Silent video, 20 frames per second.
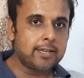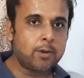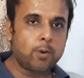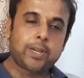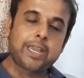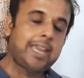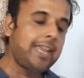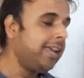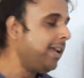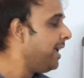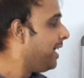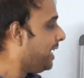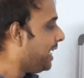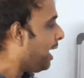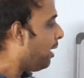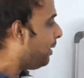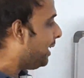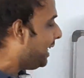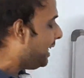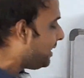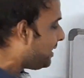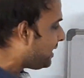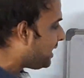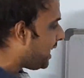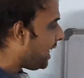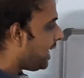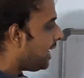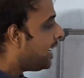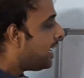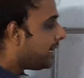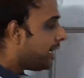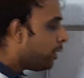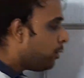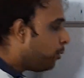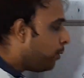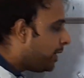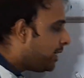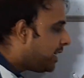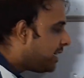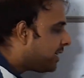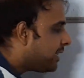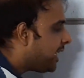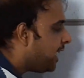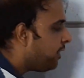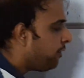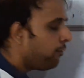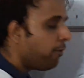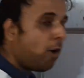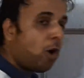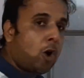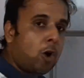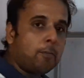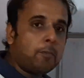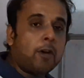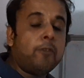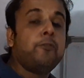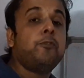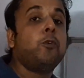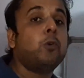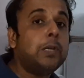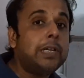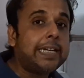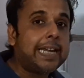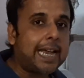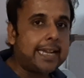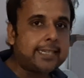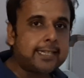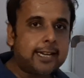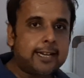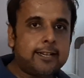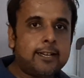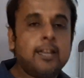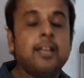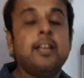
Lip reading: Okay, now let us see that which is that form of folic acid